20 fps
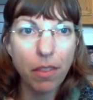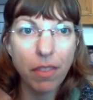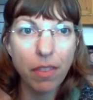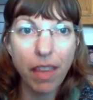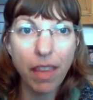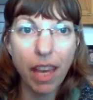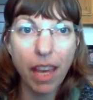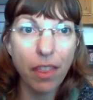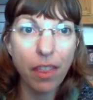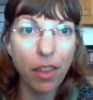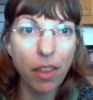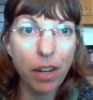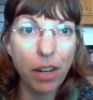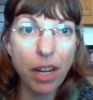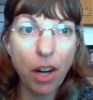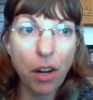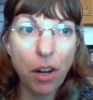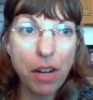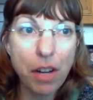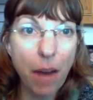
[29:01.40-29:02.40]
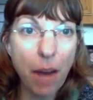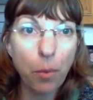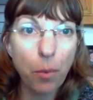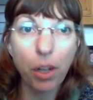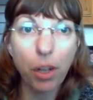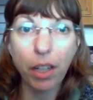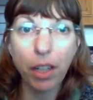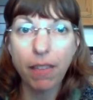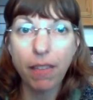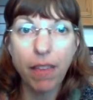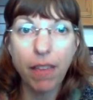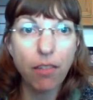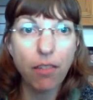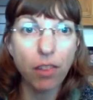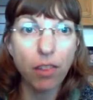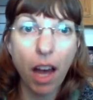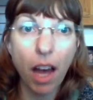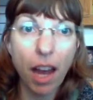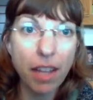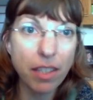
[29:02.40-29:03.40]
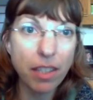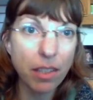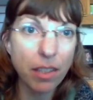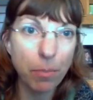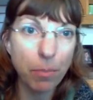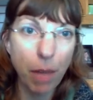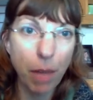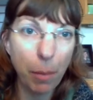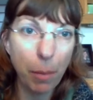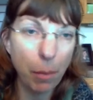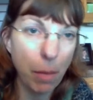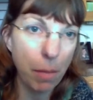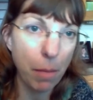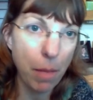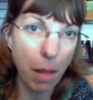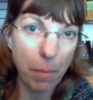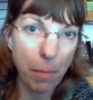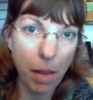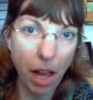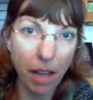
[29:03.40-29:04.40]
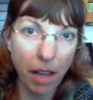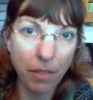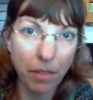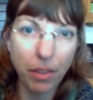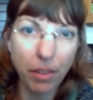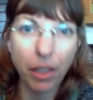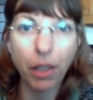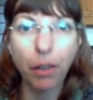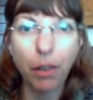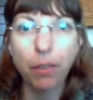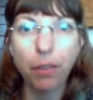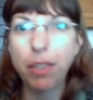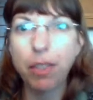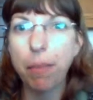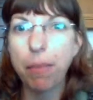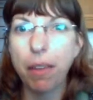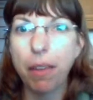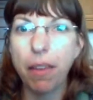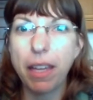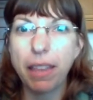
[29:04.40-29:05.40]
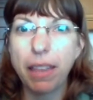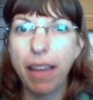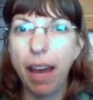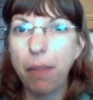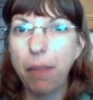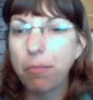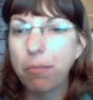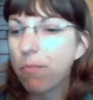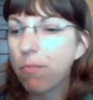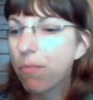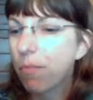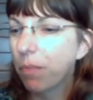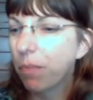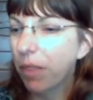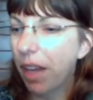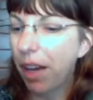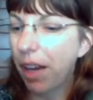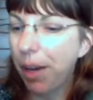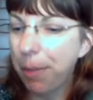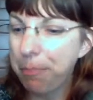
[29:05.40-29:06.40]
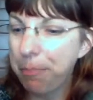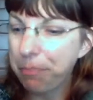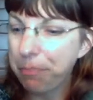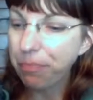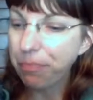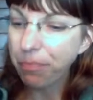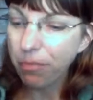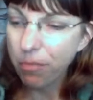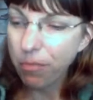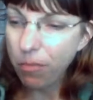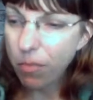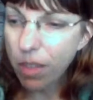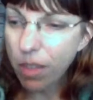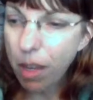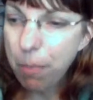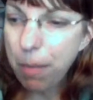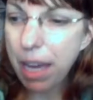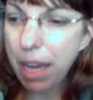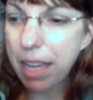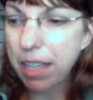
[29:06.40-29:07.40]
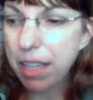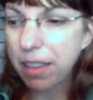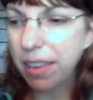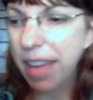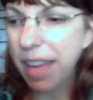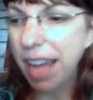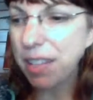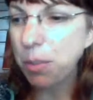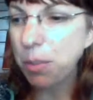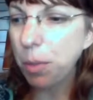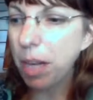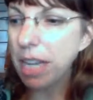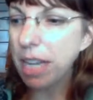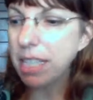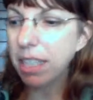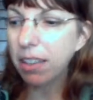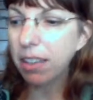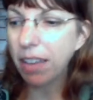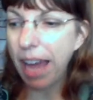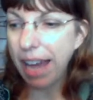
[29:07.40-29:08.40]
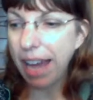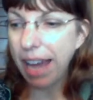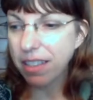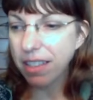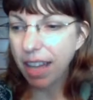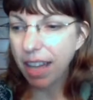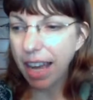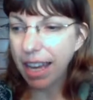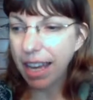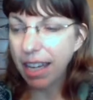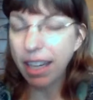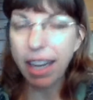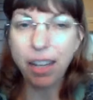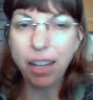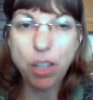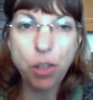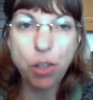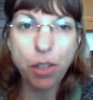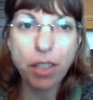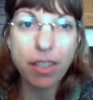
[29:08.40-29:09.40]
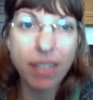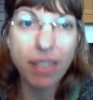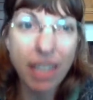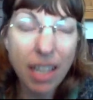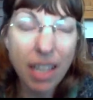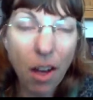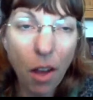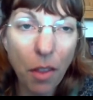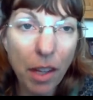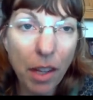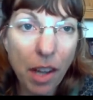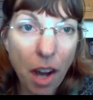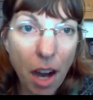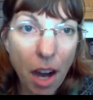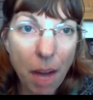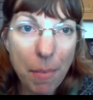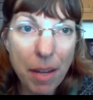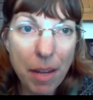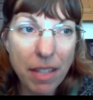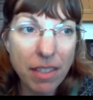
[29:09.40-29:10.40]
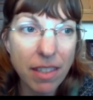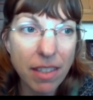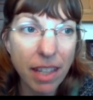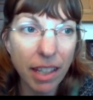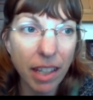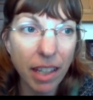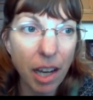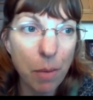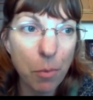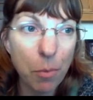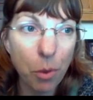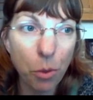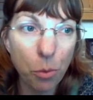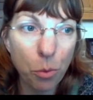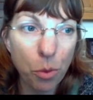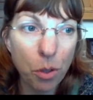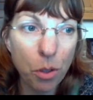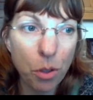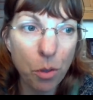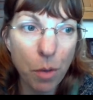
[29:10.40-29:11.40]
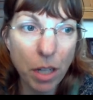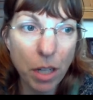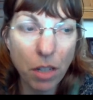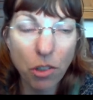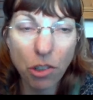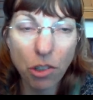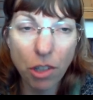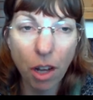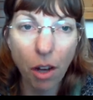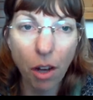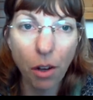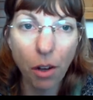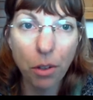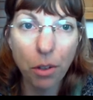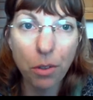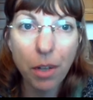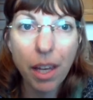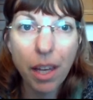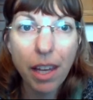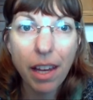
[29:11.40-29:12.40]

they're in our network and they've lost blah, blah, blah, blah, blah, something like that. But that's what I did last night, and you can see all the comments that come through when you show